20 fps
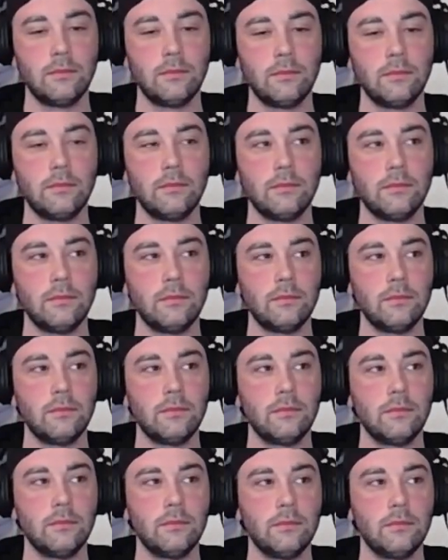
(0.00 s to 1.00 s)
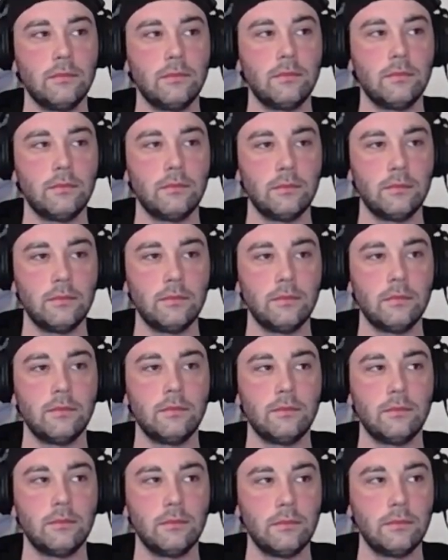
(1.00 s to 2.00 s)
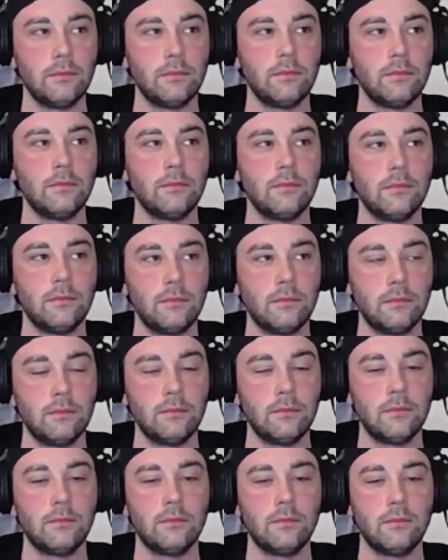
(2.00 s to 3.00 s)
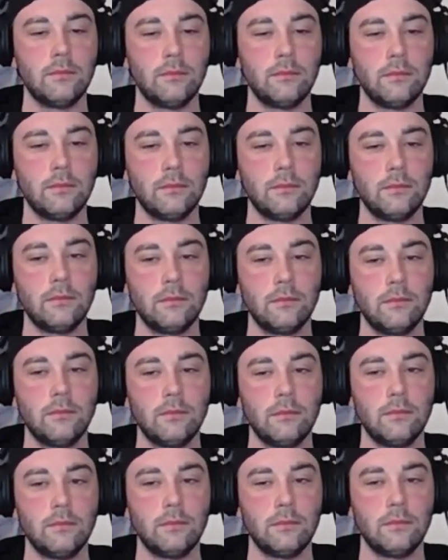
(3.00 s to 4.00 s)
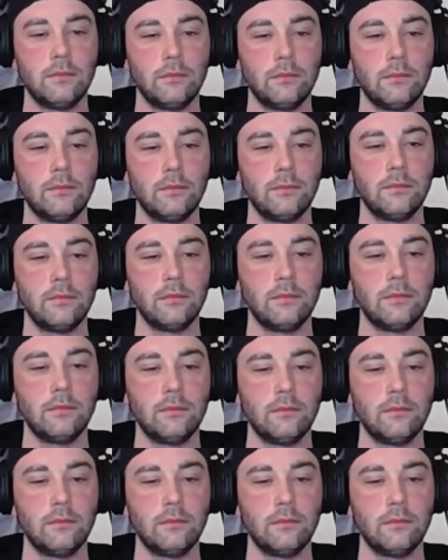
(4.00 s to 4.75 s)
No words are spoken by the person on screen.